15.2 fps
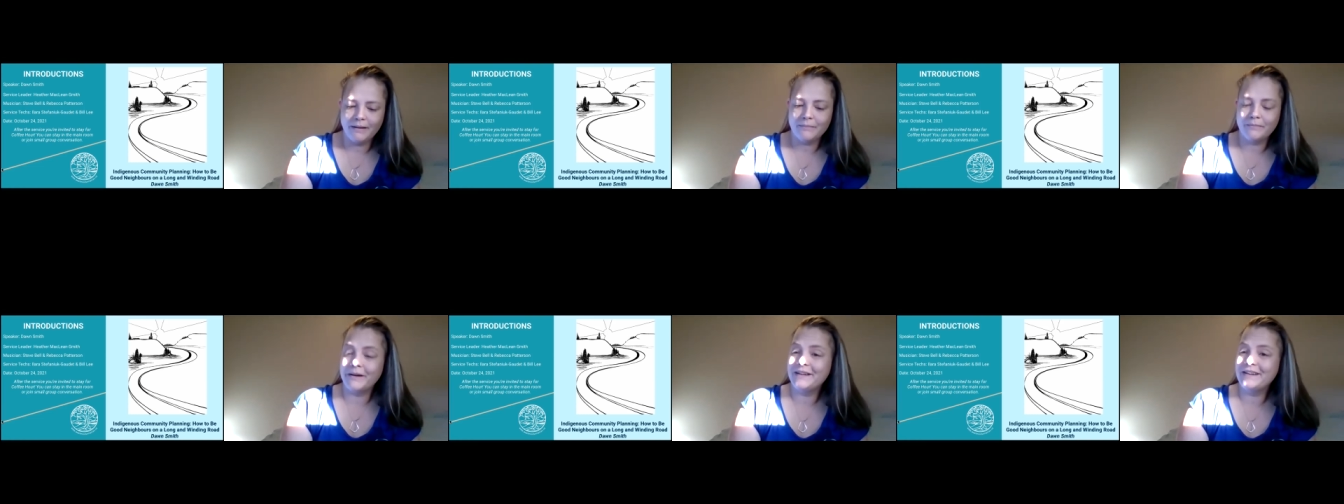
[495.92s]

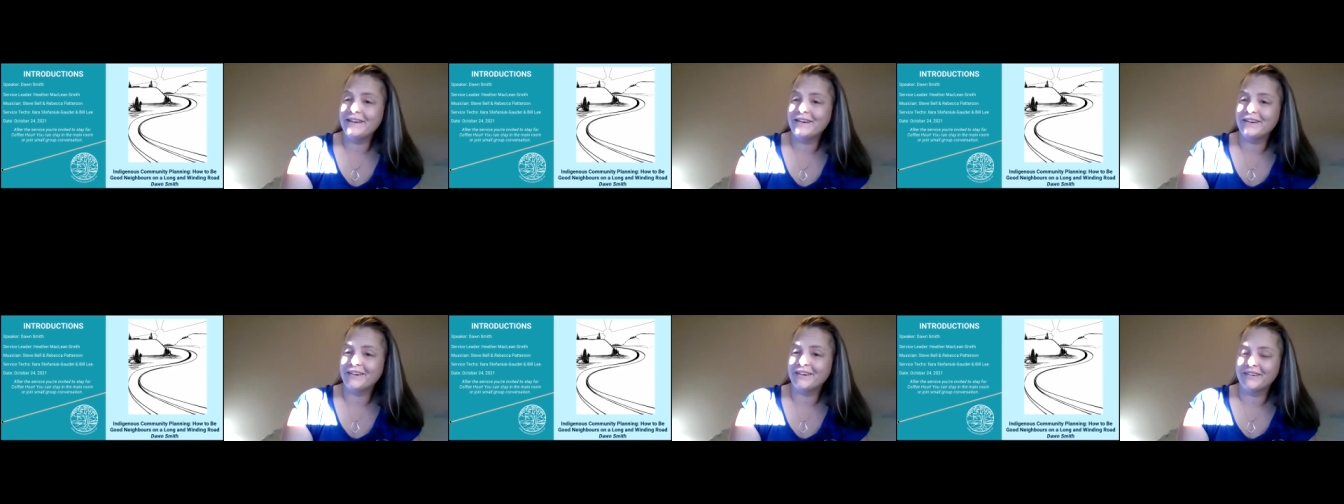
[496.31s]
But
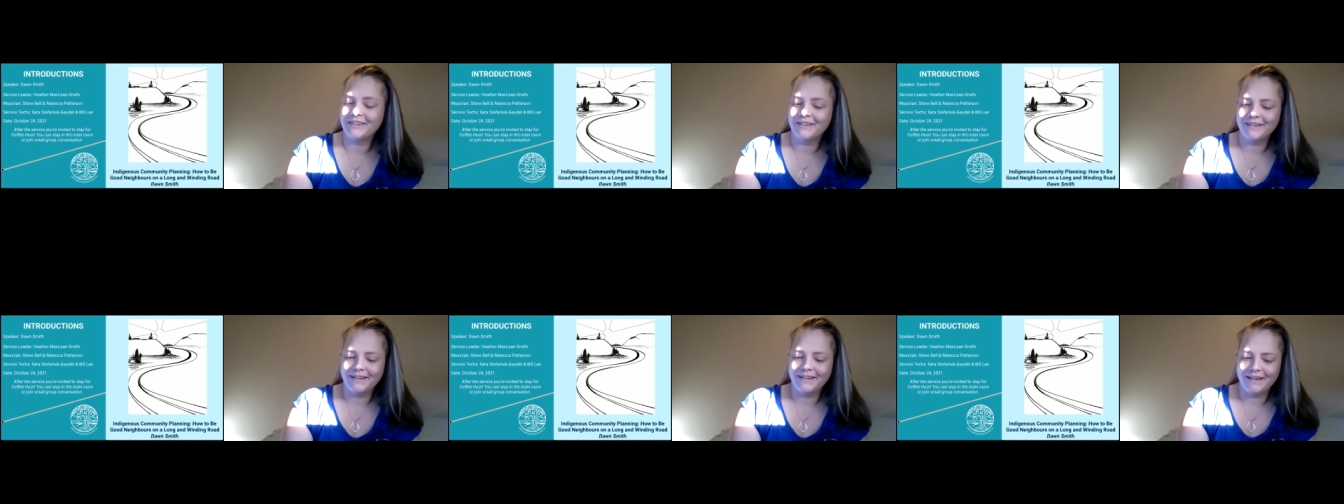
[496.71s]
here,
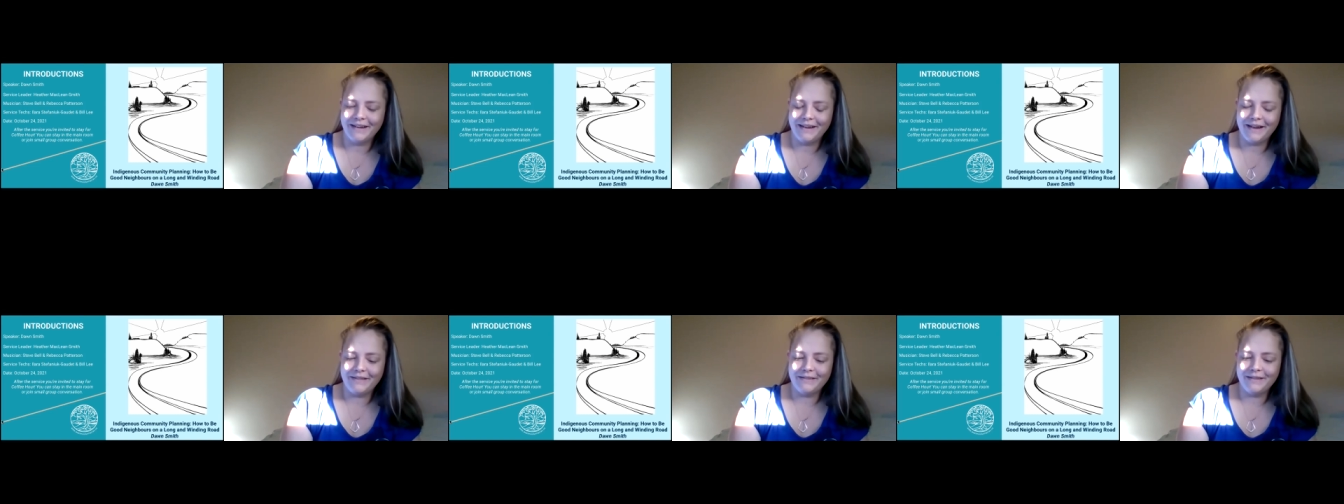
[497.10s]

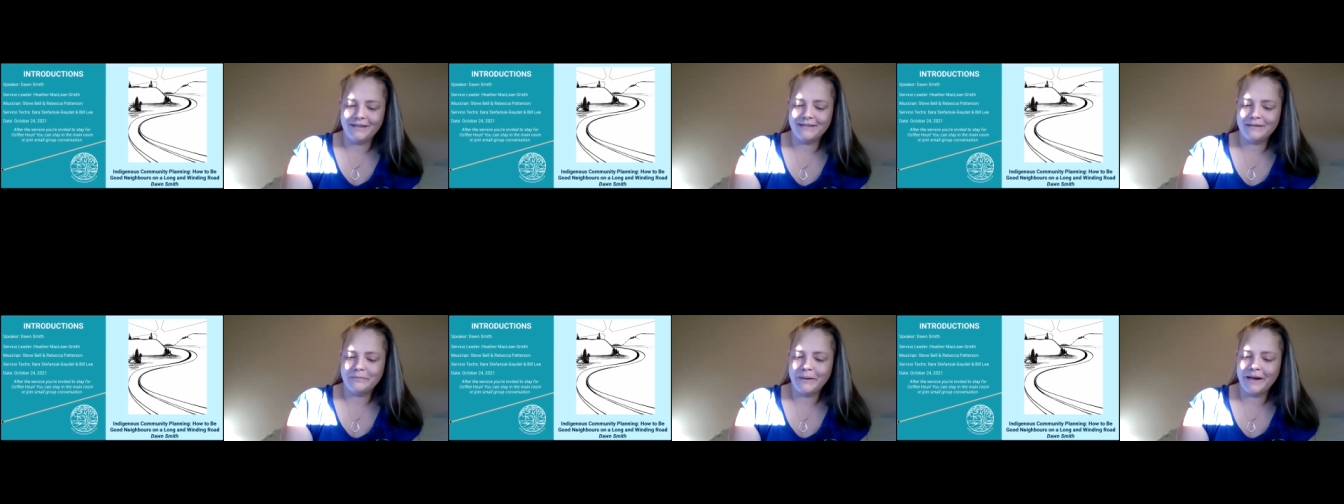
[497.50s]
in
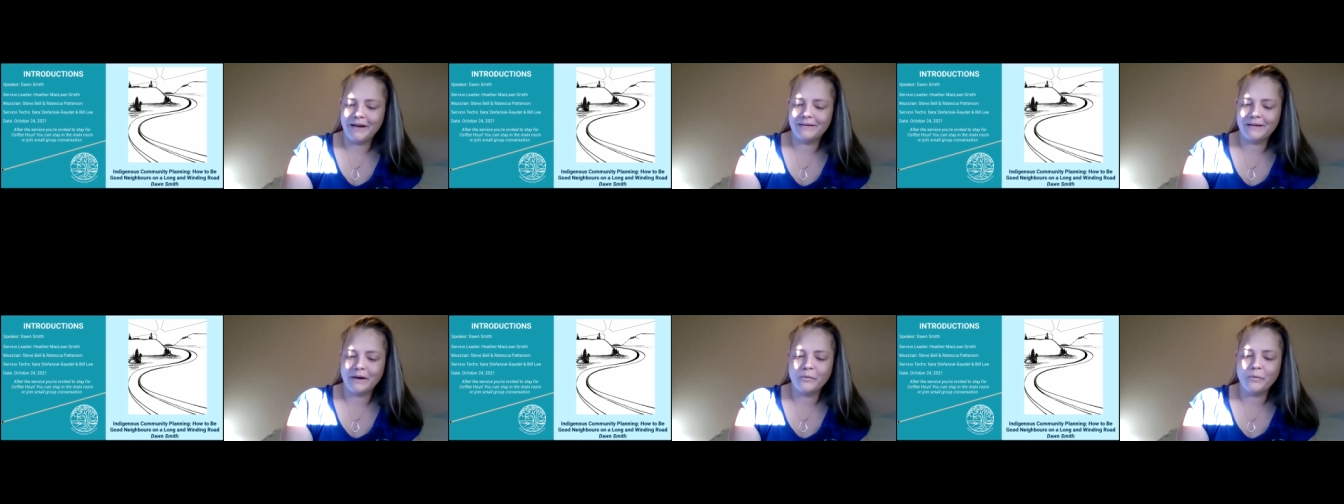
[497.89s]
this
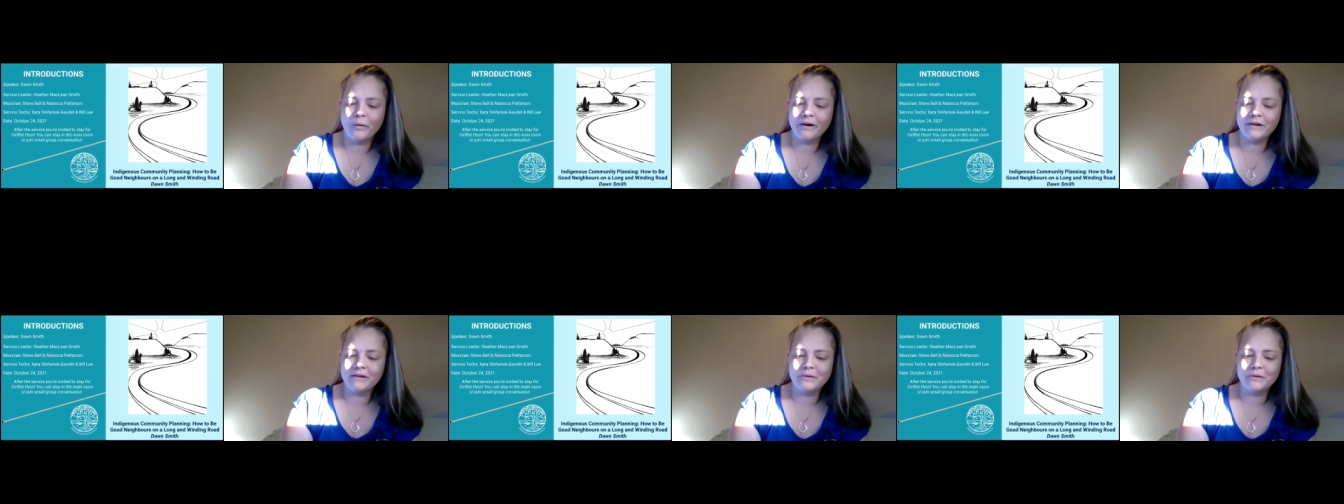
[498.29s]
space, I
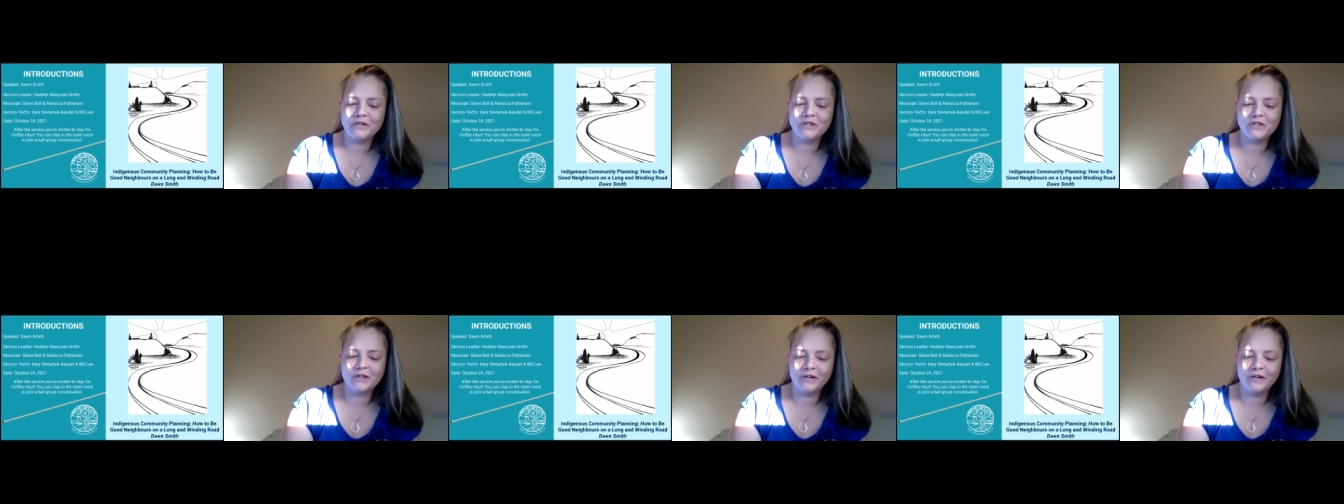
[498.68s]
want to
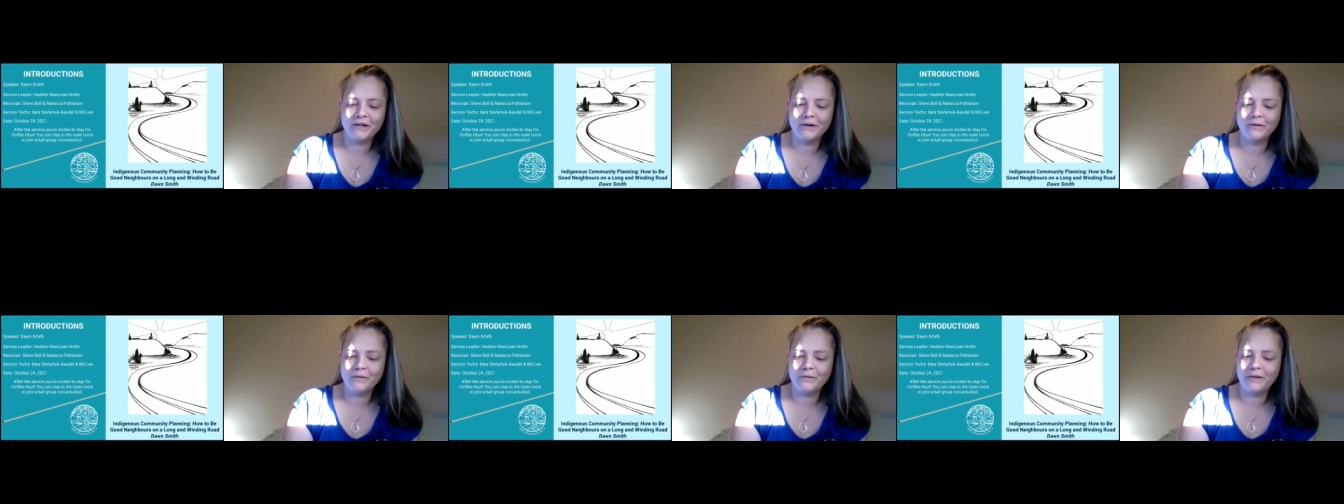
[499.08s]
assure
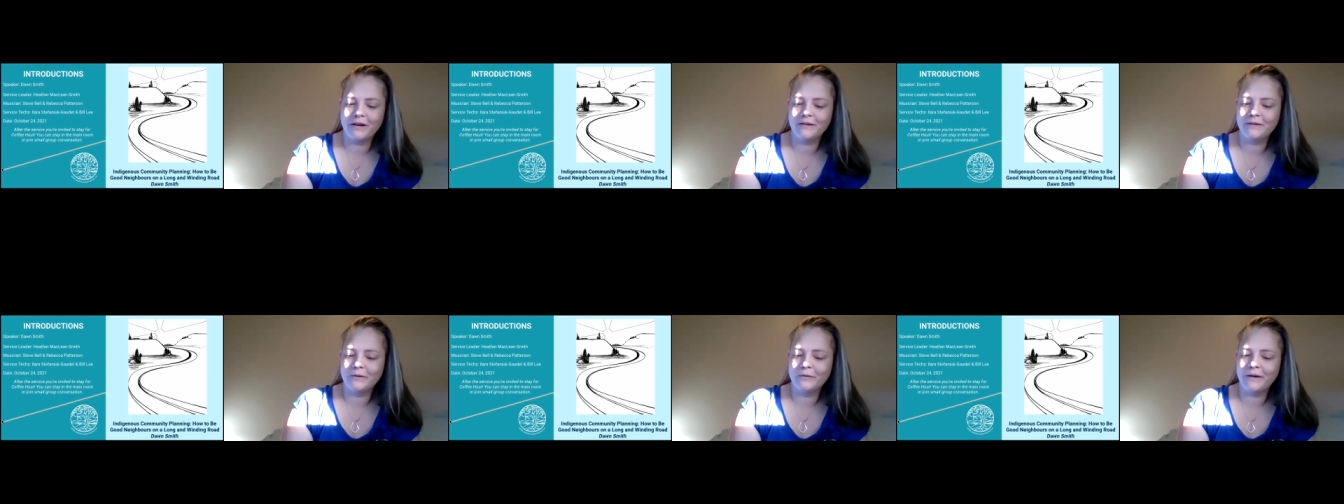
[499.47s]
you that
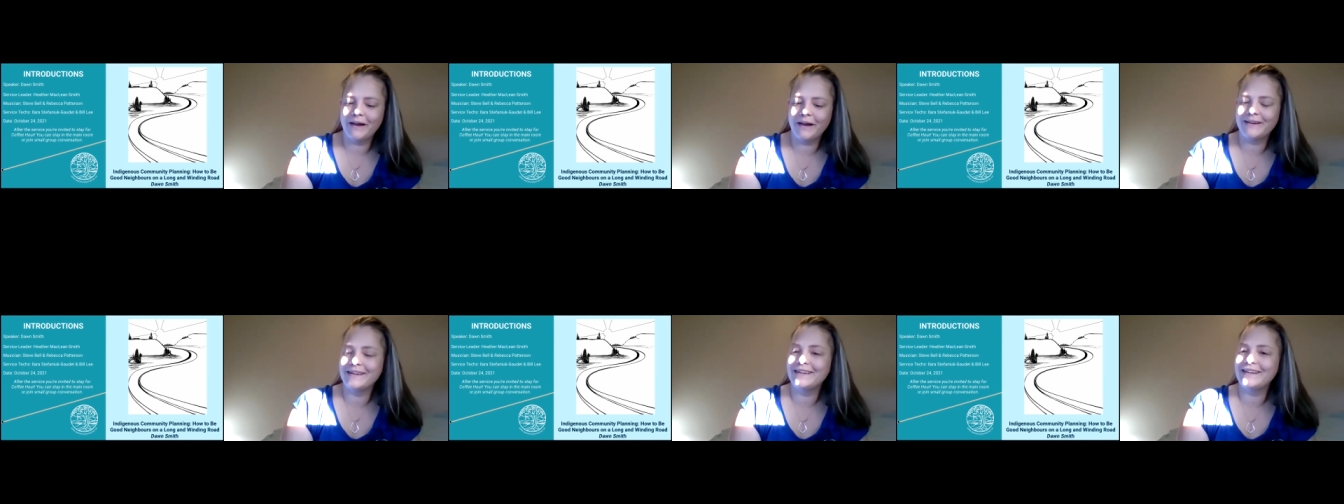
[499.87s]
it's
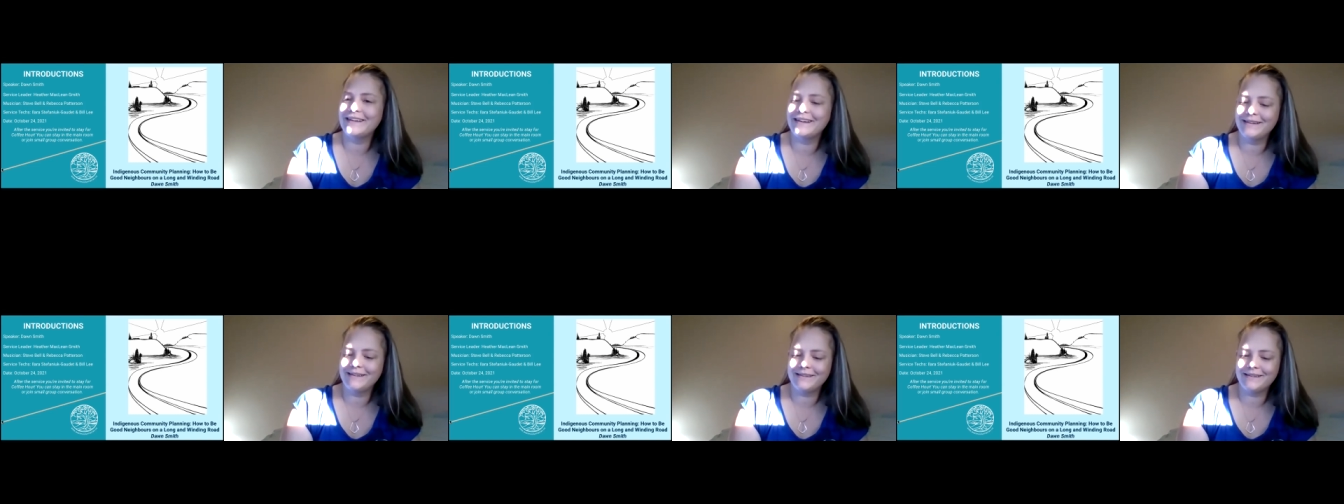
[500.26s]
okay to
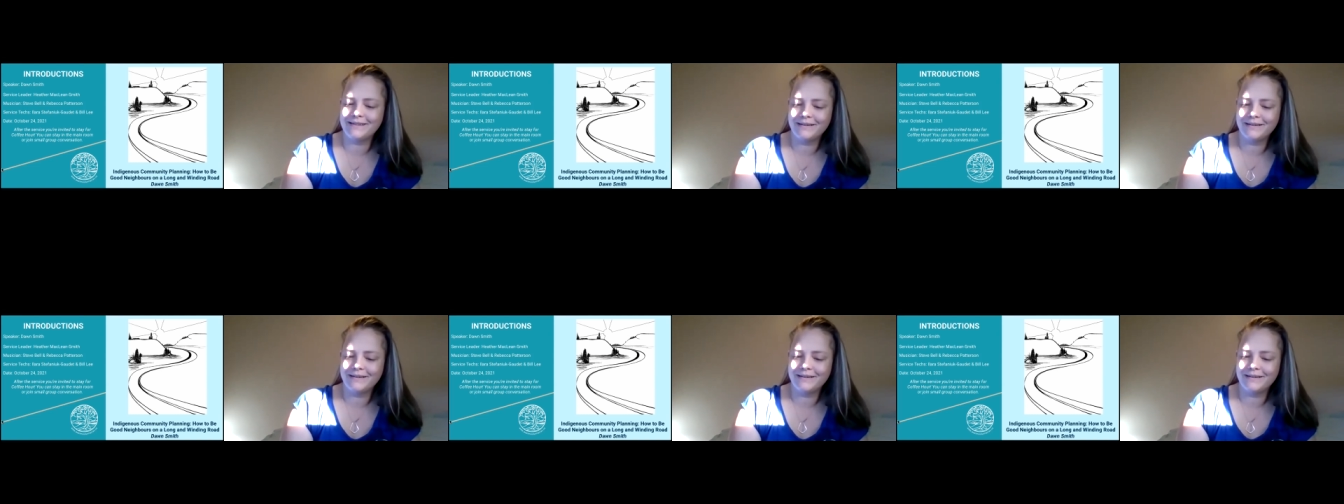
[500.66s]
eat,